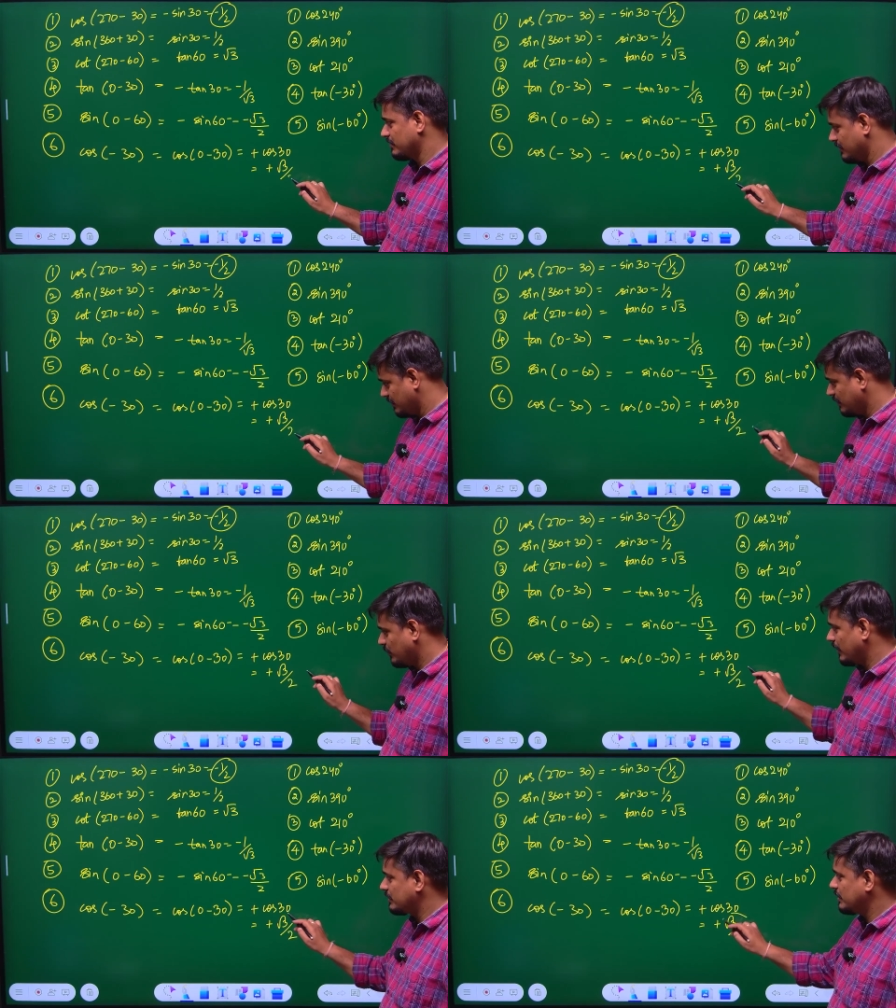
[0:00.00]
So
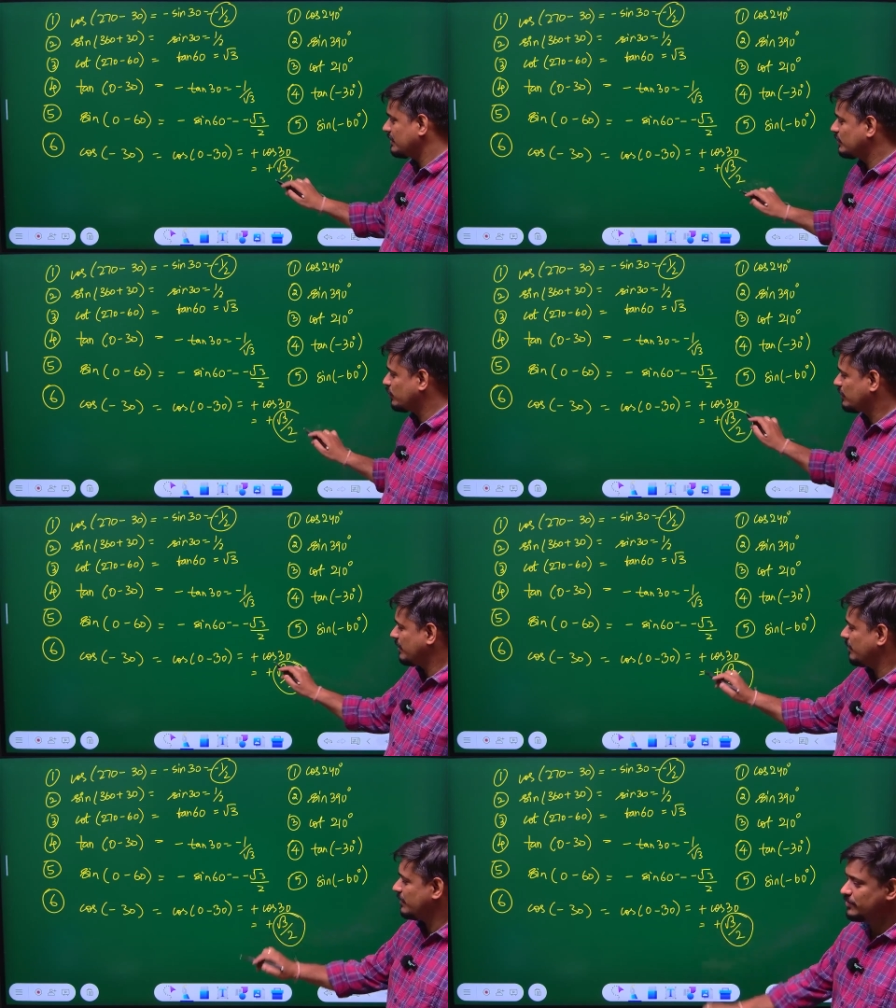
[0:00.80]
answer is root 3 by
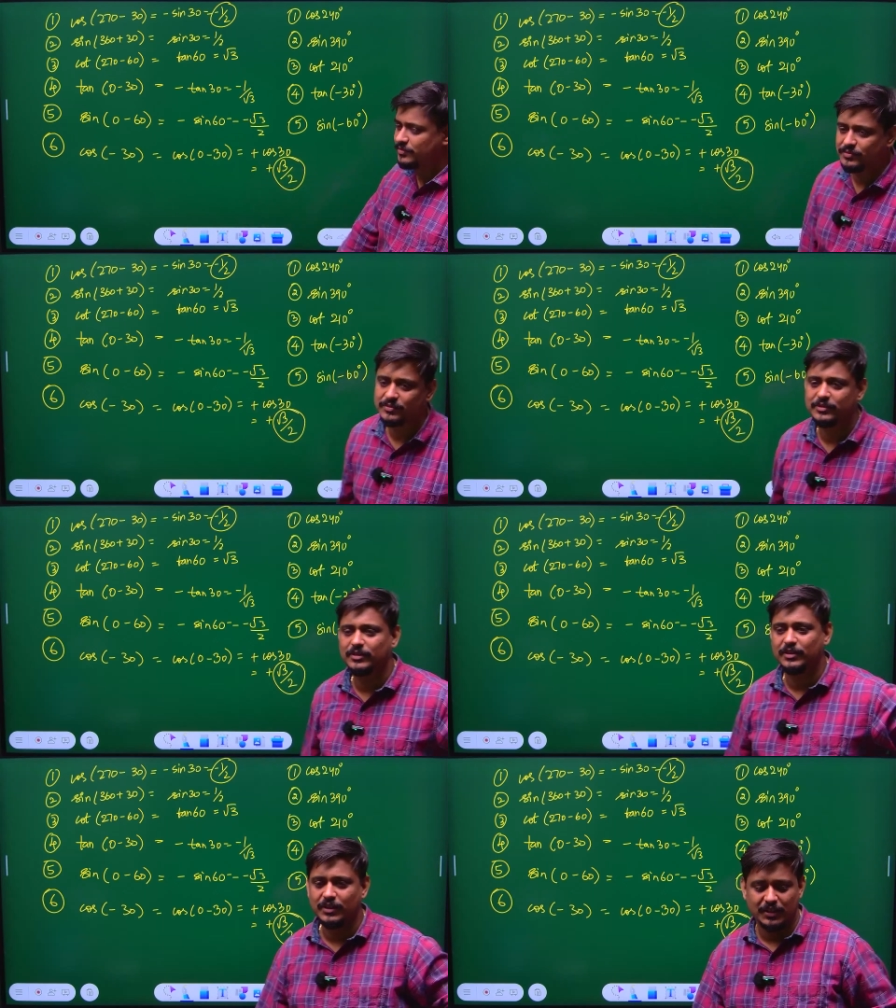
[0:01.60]
2.
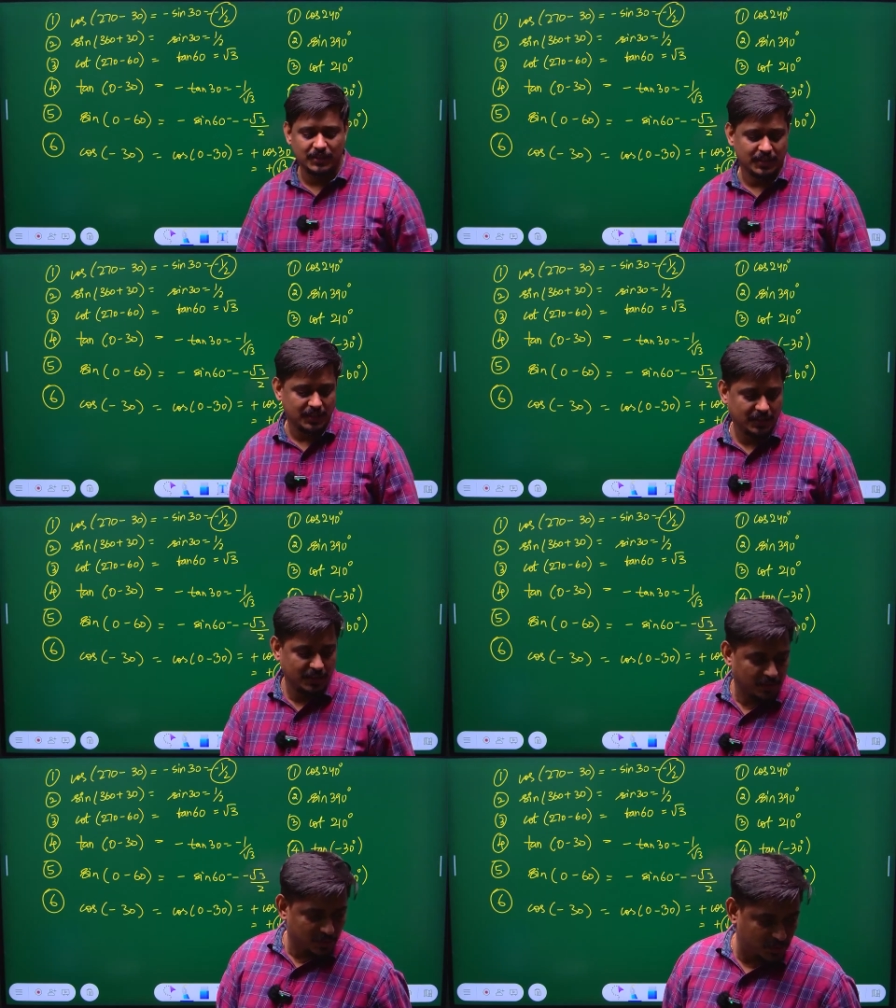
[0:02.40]

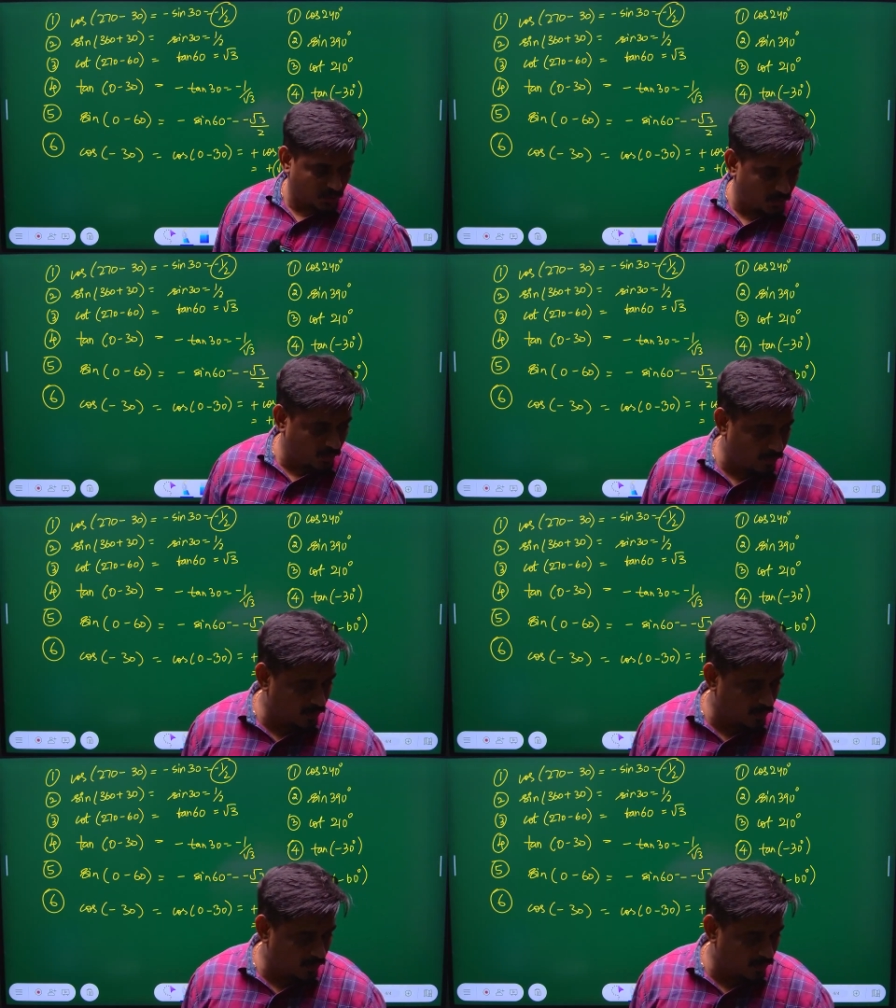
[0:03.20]
So